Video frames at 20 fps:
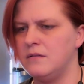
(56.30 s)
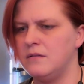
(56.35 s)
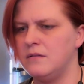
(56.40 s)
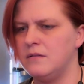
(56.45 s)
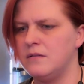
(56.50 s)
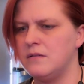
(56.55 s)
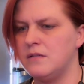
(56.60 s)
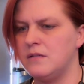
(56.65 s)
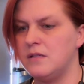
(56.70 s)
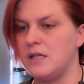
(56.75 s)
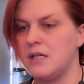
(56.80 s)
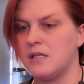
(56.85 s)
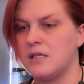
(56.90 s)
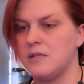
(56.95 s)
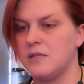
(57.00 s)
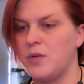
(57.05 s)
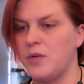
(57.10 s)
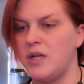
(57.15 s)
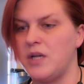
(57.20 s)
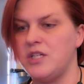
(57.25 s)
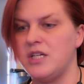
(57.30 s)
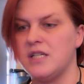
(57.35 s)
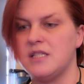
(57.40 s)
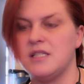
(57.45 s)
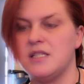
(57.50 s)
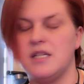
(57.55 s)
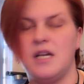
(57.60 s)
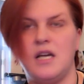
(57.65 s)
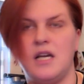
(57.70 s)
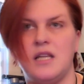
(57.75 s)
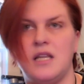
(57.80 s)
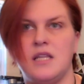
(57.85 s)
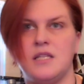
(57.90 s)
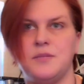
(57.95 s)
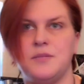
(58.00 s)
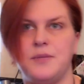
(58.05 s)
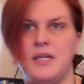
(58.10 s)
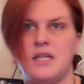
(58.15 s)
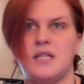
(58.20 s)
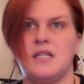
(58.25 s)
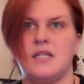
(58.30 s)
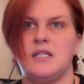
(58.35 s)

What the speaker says: 6 projects today this week.